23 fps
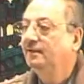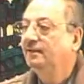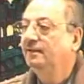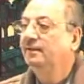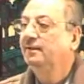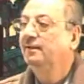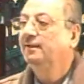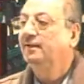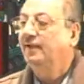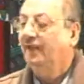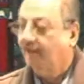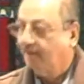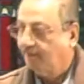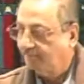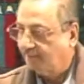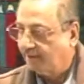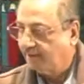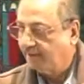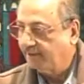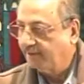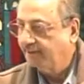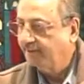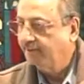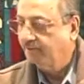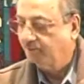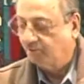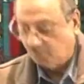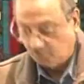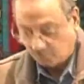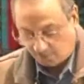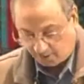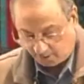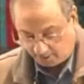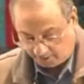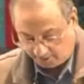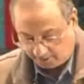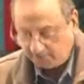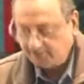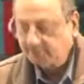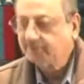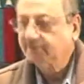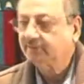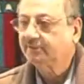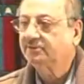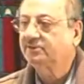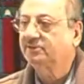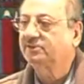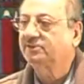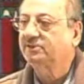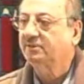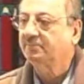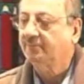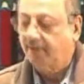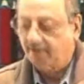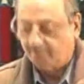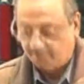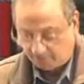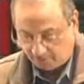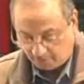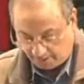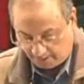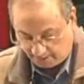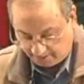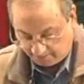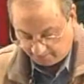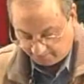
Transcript: Kalbani, 2 dogs. Sister Maimuna?